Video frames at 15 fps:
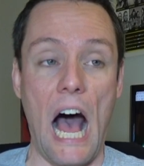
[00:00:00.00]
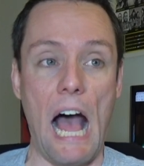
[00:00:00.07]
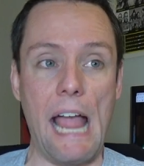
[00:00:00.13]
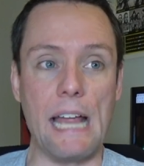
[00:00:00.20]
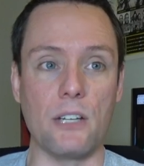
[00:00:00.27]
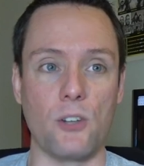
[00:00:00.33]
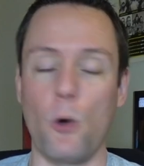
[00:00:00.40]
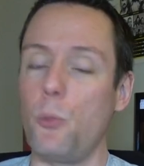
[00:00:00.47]

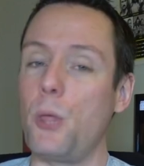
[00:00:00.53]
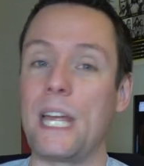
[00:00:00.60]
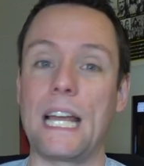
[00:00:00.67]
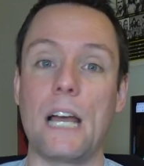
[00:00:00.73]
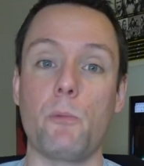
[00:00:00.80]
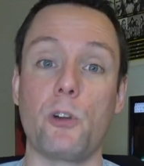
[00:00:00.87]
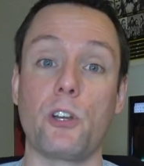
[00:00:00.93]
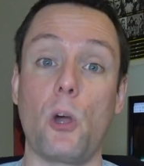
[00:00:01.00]
I don't
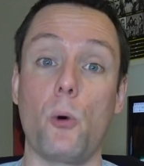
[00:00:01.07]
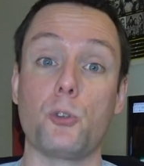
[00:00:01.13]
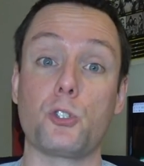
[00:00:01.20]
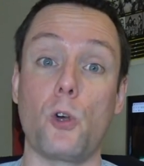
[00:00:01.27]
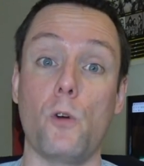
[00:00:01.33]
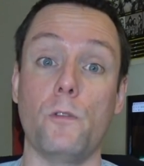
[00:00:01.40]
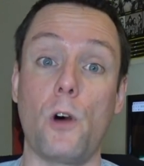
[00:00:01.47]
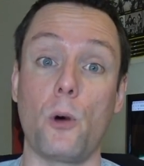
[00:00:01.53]
think I would go
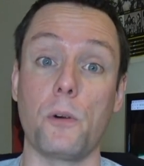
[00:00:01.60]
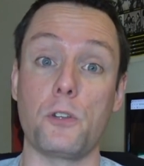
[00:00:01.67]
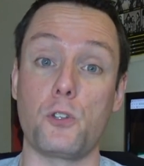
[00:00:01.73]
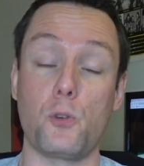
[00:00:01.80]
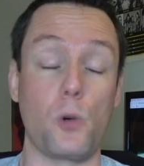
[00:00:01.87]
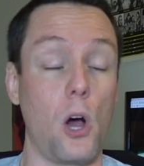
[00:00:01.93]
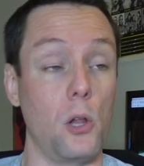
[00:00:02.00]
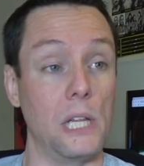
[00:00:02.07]
so far as
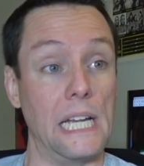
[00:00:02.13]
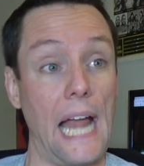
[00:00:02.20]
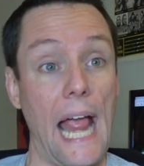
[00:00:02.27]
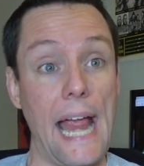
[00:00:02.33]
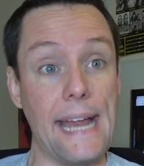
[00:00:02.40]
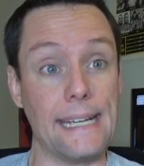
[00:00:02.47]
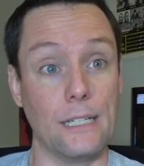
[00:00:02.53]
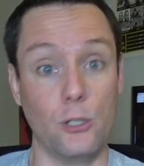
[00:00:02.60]
to call it
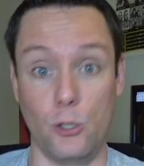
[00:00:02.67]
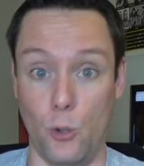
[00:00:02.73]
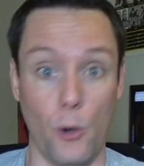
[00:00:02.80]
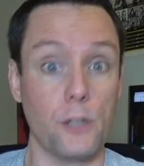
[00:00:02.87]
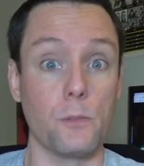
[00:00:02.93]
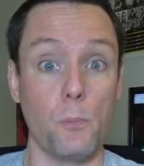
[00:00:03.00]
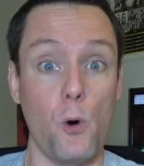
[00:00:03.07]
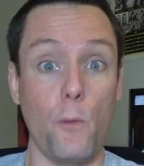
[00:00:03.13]
a
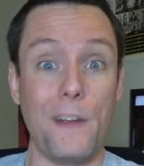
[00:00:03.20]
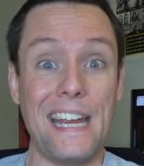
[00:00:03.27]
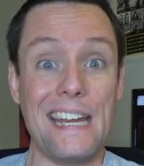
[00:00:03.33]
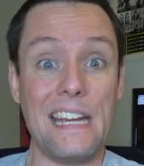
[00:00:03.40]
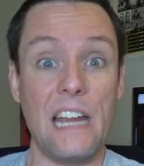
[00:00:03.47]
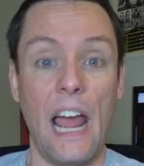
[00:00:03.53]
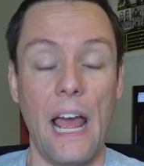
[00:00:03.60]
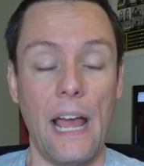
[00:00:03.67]
good
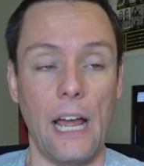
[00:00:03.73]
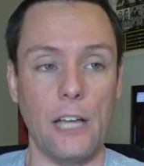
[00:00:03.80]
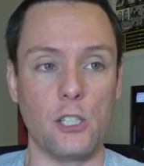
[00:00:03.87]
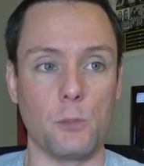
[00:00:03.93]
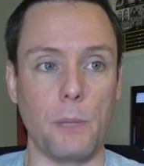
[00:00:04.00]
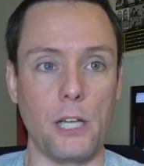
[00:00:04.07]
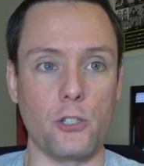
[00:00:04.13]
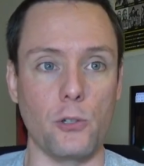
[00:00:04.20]
movie,
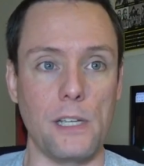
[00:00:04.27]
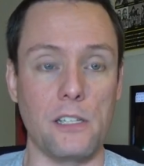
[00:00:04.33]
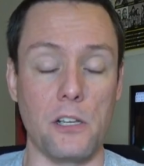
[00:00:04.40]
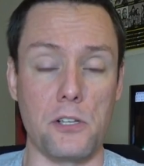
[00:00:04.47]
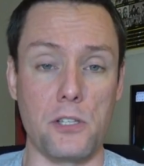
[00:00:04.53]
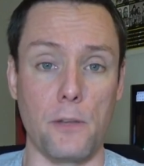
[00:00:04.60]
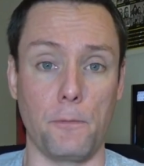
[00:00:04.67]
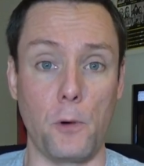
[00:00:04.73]
especially
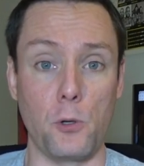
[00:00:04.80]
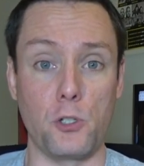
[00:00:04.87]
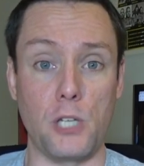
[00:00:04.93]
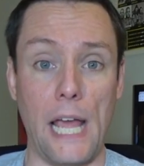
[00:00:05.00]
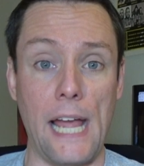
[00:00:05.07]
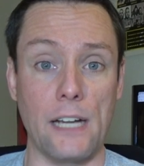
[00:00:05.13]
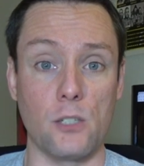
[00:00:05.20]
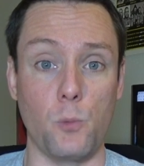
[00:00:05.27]
since the
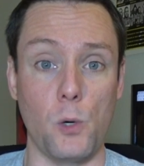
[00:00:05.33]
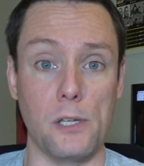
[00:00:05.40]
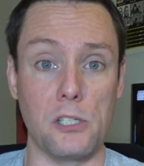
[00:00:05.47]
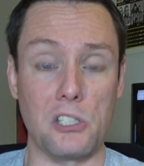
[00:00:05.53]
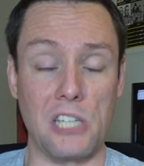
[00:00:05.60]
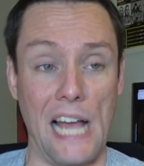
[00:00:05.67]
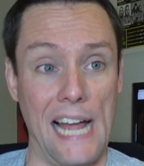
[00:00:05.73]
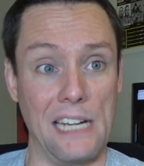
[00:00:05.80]
first act
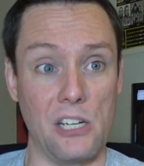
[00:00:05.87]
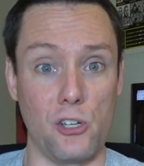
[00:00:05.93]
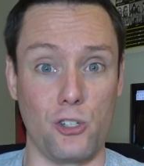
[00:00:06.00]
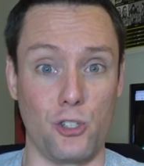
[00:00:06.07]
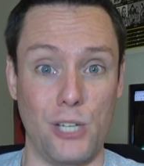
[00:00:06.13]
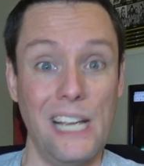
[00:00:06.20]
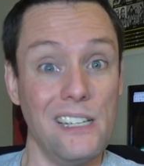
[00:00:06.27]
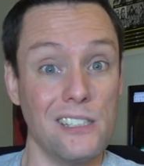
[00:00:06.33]
was kinda
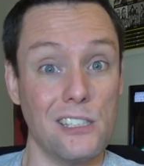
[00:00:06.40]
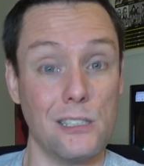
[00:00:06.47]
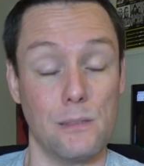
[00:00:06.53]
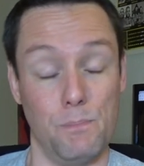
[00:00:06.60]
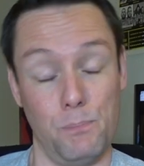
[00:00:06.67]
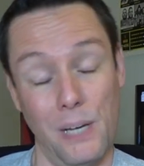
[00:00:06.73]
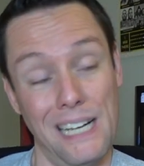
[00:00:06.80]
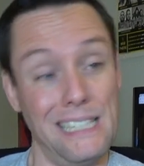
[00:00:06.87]

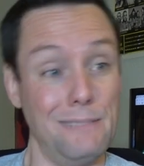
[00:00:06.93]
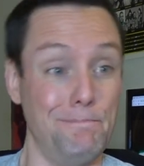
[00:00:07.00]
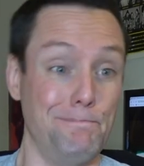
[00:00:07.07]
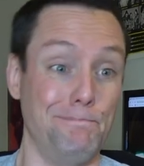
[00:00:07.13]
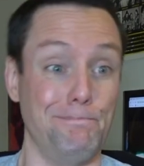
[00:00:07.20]
shit, but